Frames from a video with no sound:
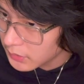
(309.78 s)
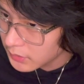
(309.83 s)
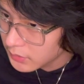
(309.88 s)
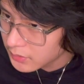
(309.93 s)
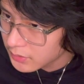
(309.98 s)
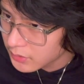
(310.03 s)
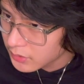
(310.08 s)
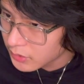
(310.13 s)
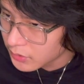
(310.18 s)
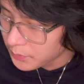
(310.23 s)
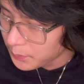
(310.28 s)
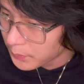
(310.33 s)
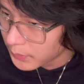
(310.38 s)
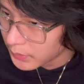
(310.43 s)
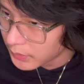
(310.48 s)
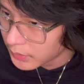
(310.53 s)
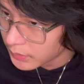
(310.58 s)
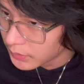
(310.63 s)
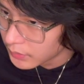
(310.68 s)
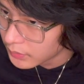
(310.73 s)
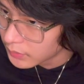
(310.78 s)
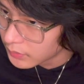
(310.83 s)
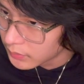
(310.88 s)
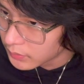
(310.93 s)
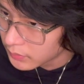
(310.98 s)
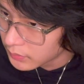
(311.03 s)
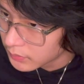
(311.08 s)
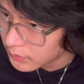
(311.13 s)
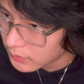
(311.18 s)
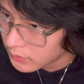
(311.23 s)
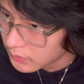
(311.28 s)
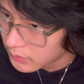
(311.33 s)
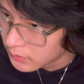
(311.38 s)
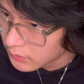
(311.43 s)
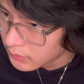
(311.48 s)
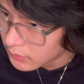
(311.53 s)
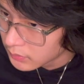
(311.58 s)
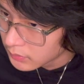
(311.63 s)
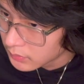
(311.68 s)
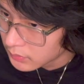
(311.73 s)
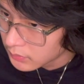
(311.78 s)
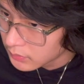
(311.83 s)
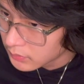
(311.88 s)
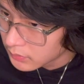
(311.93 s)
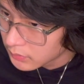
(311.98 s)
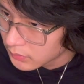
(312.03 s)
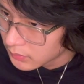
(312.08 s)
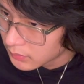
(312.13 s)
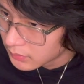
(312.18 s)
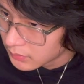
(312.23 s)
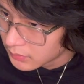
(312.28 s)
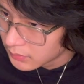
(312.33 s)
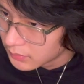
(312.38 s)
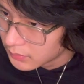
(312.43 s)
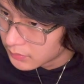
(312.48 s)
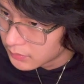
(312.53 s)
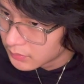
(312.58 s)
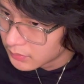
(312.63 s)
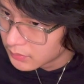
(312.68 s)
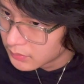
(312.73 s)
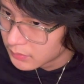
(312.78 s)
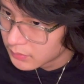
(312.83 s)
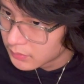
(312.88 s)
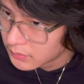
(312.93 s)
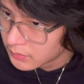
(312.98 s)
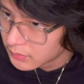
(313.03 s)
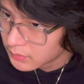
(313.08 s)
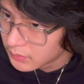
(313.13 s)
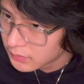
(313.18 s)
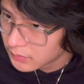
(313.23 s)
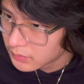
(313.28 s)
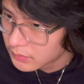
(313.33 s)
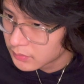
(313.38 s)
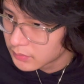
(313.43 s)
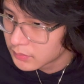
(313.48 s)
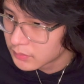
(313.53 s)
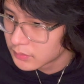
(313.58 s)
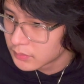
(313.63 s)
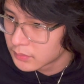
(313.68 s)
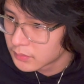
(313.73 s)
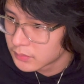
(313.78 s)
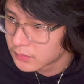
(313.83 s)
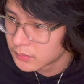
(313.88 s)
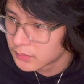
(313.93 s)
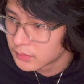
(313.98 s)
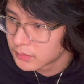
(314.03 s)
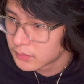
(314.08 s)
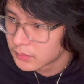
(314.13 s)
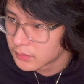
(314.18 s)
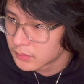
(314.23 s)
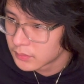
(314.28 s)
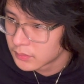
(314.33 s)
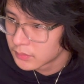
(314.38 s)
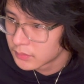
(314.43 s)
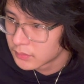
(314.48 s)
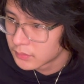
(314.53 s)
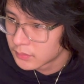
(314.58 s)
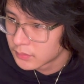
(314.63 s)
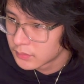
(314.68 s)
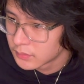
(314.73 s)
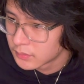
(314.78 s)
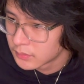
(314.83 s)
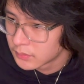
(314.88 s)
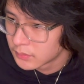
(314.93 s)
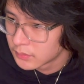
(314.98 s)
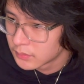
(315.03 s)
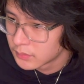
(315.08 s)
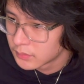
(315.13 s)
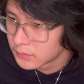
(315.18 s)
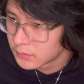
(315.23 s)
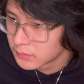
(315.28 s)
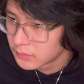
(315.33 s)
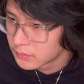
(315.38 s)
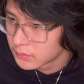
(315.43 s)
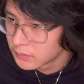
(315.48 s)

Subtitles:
(silent)